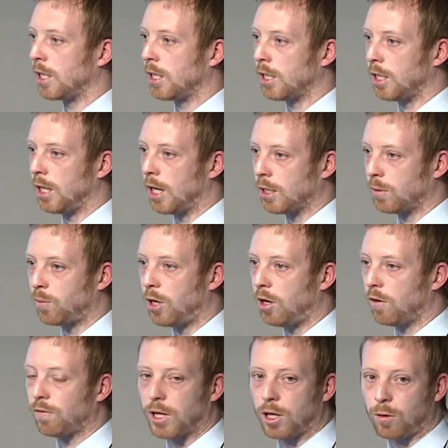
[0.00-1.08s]
then as part
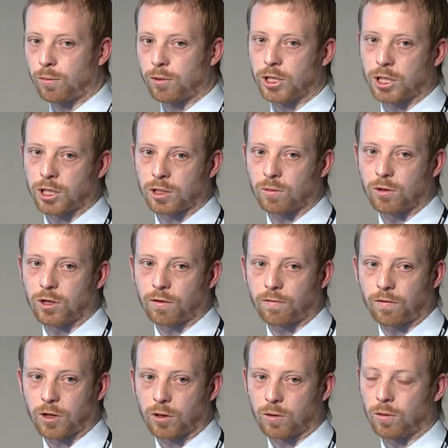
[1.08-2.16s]
of that operational
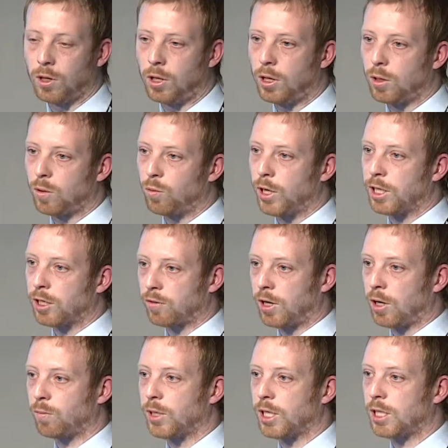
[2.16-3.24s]
workflow where the
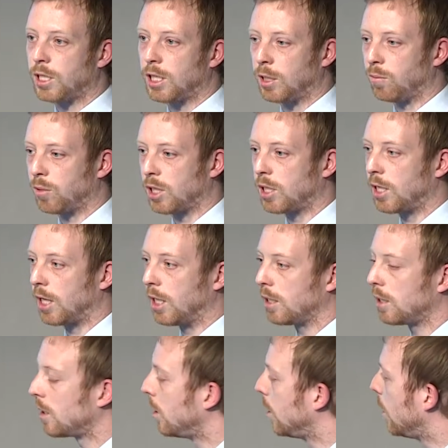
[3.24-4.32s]
ground-based teams are sent.